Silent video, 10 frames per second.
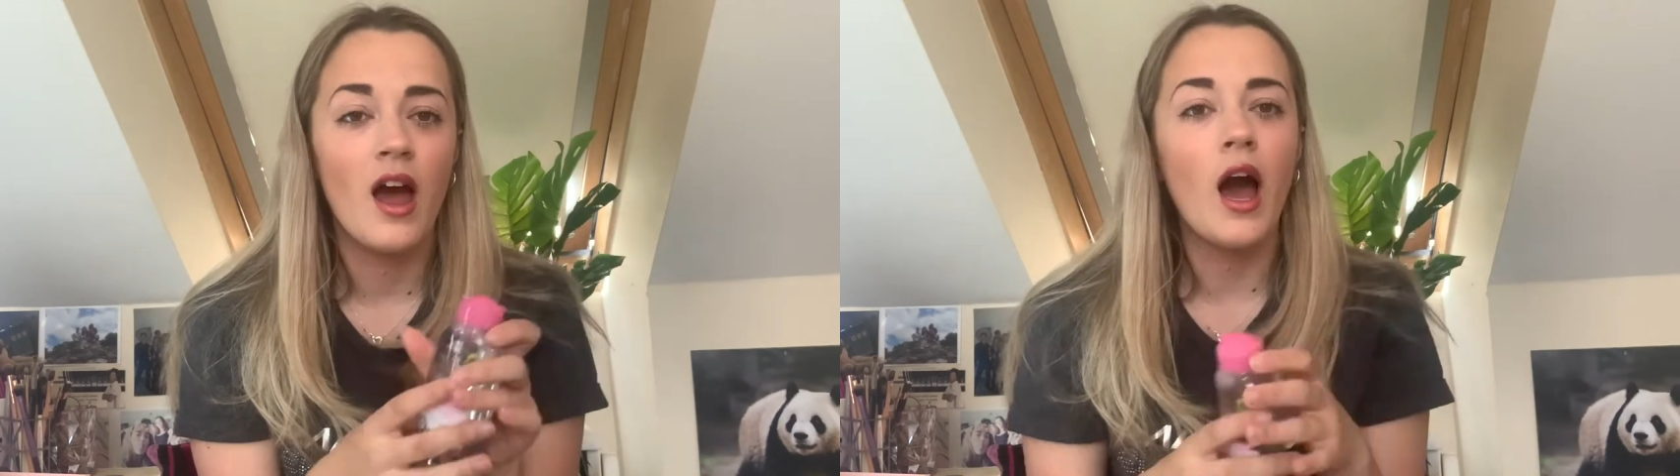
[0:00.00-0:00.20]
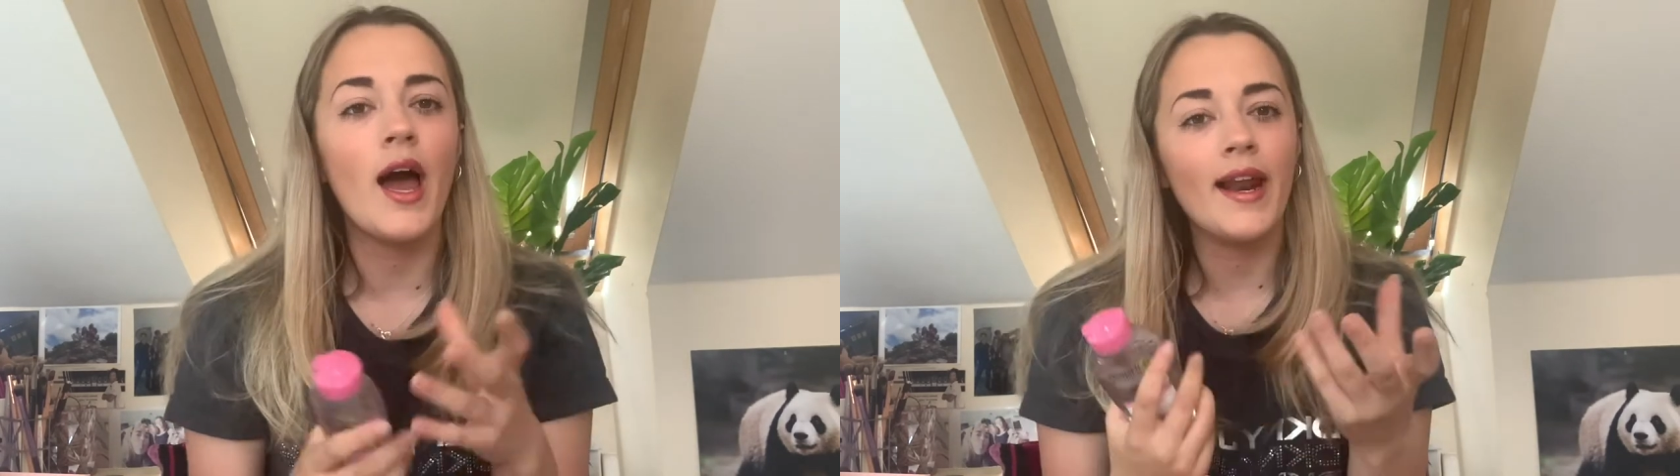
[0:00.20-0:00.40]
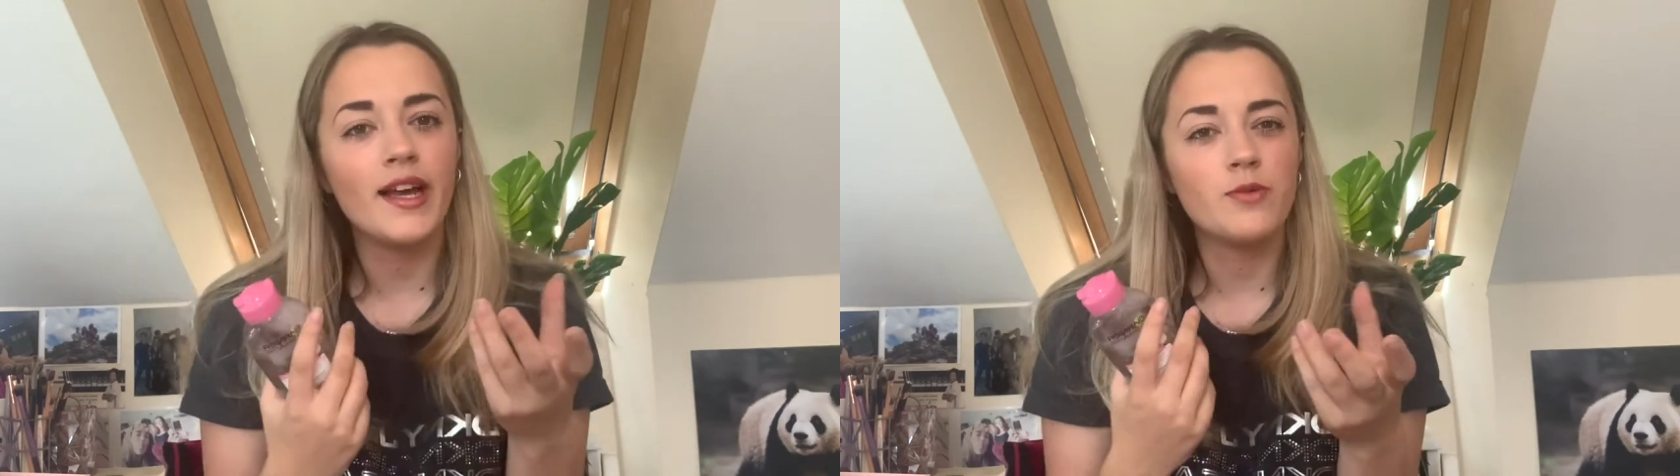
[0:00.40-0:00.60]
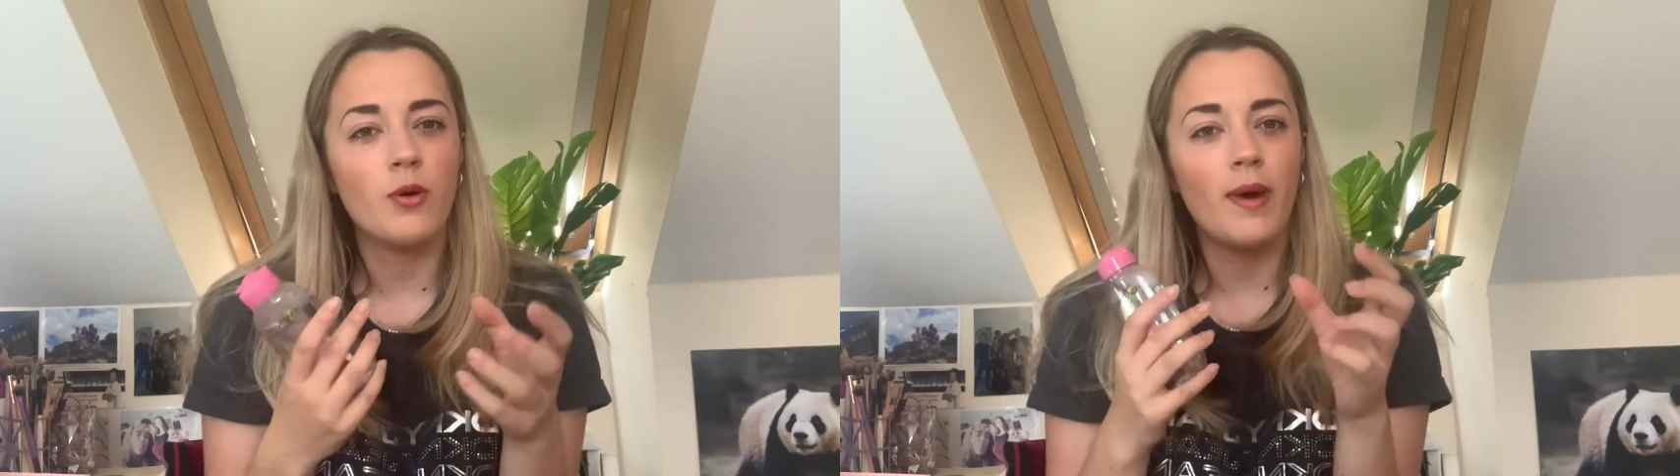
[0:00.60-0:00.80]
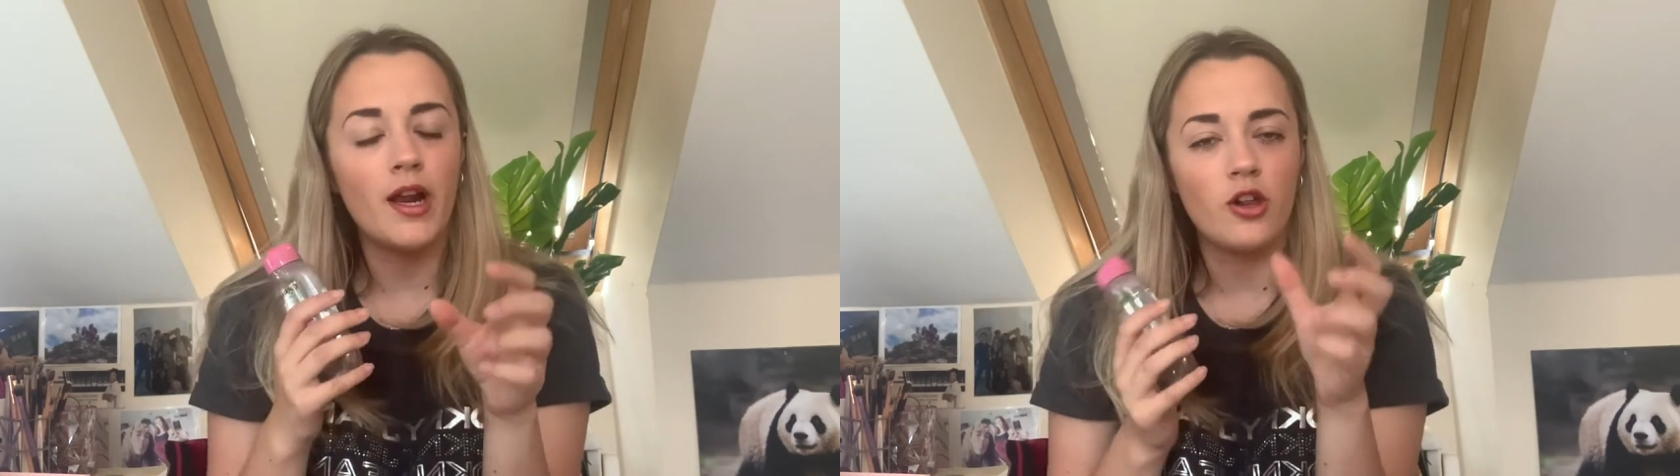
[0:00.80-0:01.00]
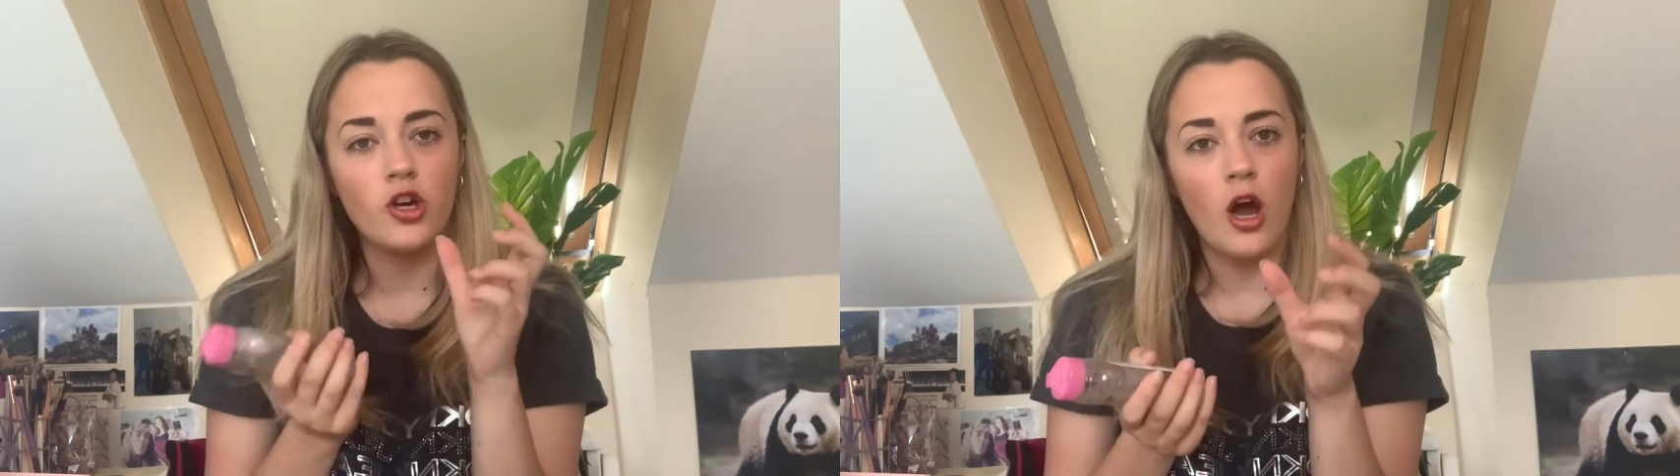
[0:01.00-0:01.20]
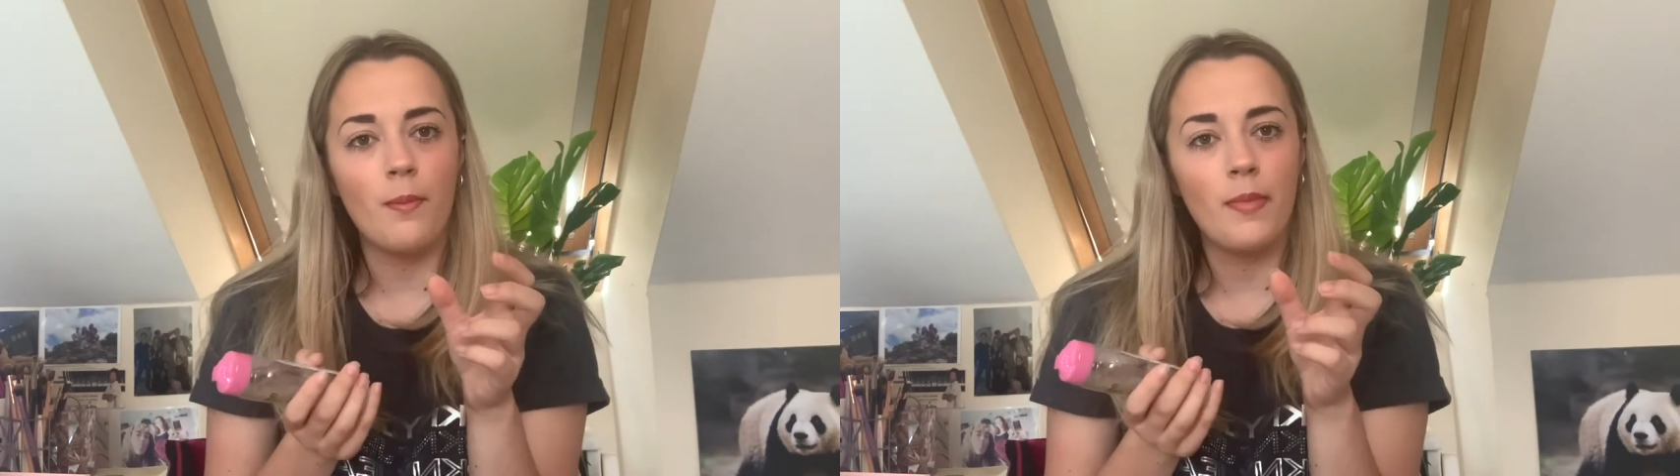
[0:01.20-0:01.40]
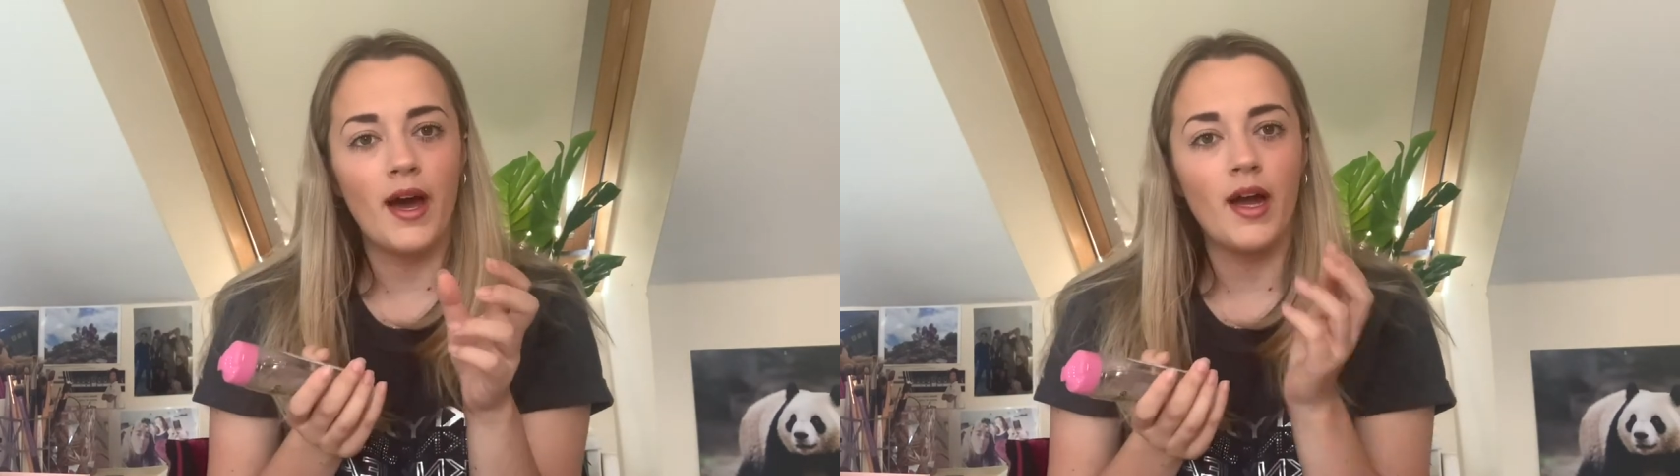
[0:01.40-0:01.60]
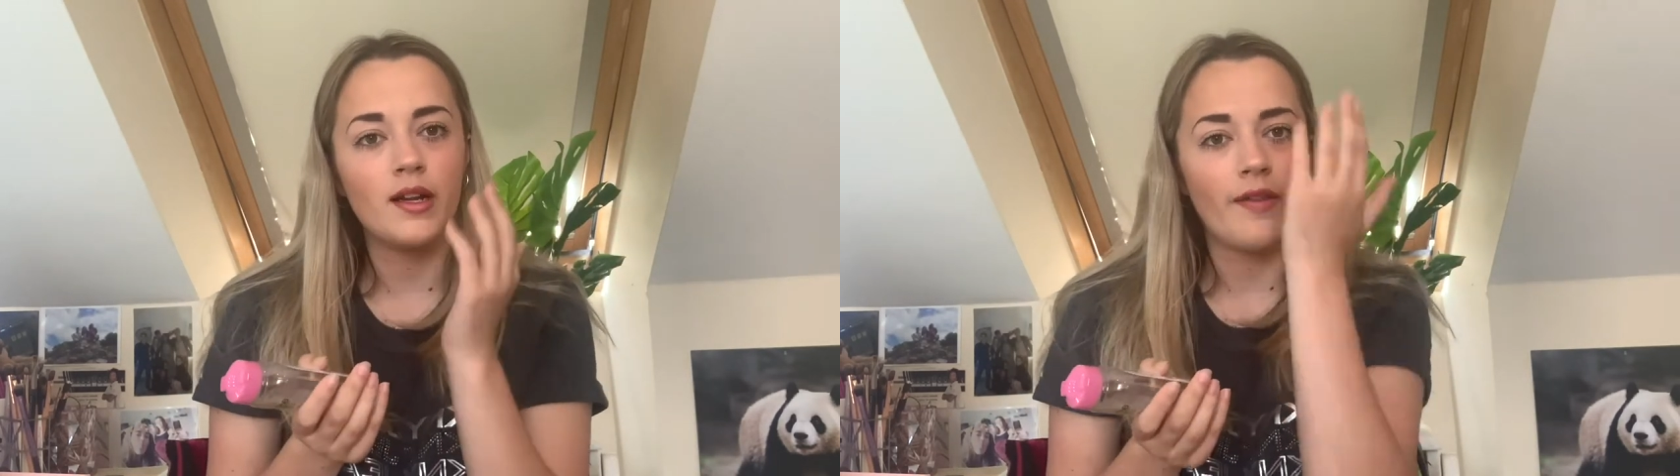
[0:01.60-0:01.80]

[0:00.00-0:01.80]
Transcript: I like to put mine on a cotton pad and